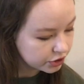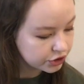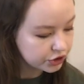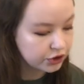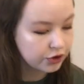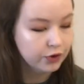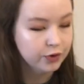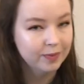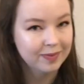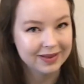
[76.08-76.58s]

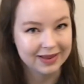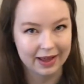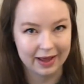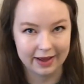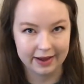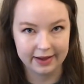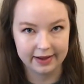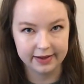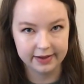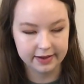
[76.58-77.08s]

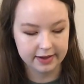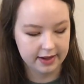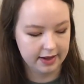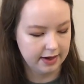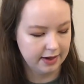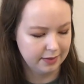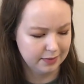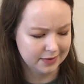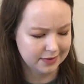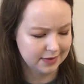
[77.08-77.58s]
2-ply
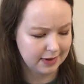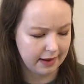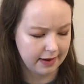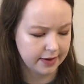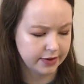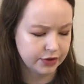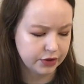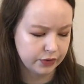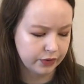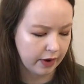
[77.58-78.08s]
and it was
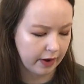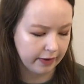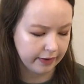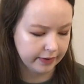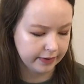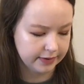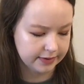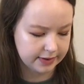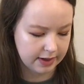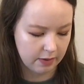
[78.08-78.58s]
like
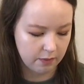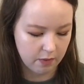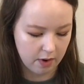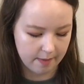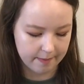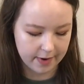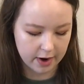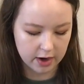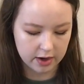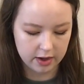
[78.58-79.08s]
$2 at
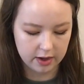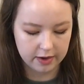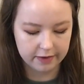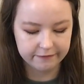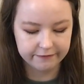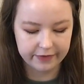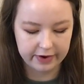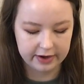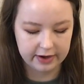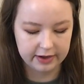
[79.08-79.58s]
Walmart. You
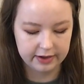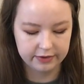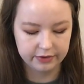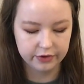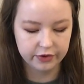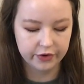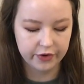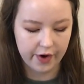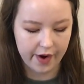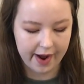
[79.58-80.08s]
can find it in
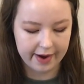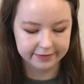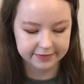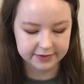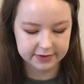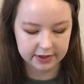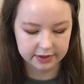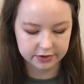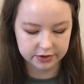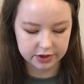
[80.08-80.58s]
the craft
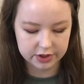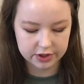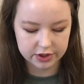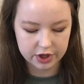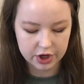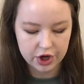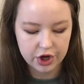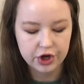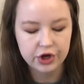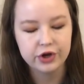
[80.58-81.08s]

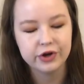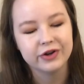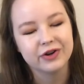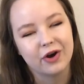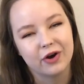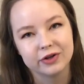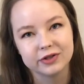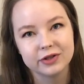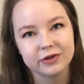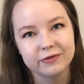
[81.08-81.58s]
section. You can
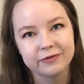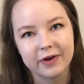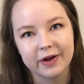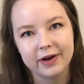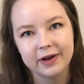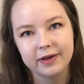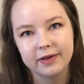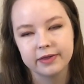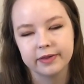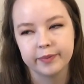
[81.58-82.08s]
also
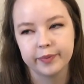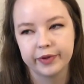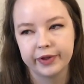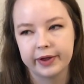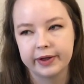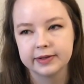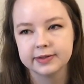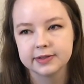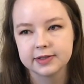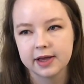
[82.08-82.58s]
find it in the
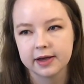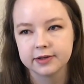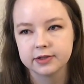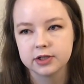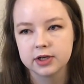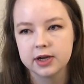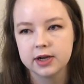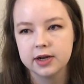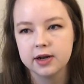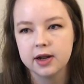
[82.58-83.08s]
plant
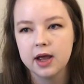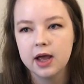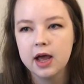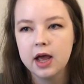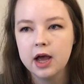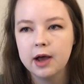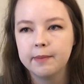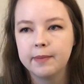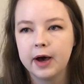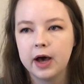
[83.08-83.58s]
section,
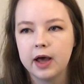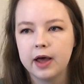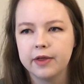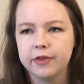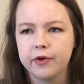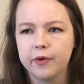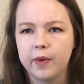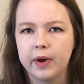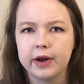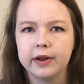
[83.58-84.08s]

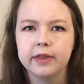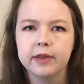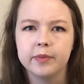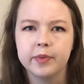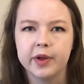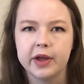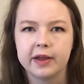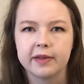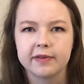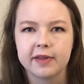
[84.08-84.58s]
but the one in the
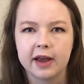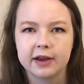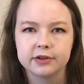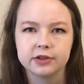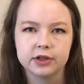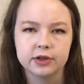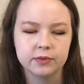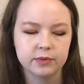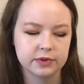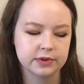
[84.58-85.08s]
plant
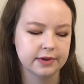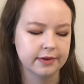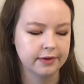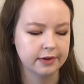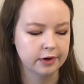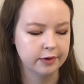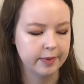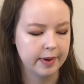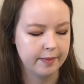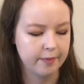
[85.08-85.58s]
section was a
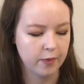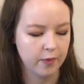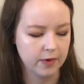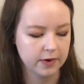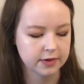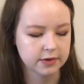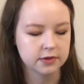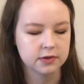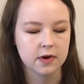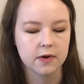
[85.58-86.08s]
little bit
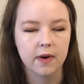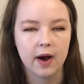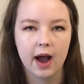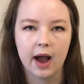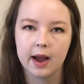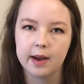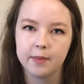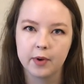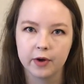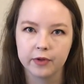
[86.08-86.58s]
more, so
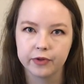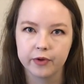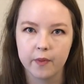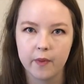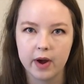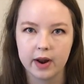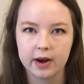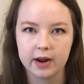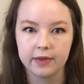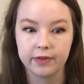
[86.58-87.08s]
I bought the
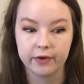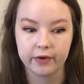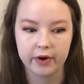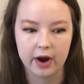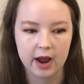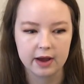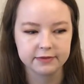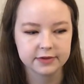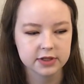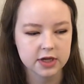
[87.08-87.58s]
one in the
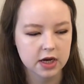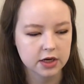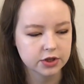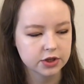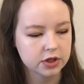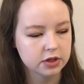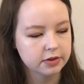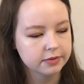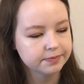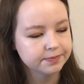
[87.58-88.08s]
craft
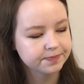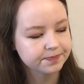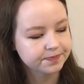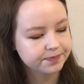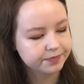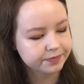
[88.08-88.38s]
section.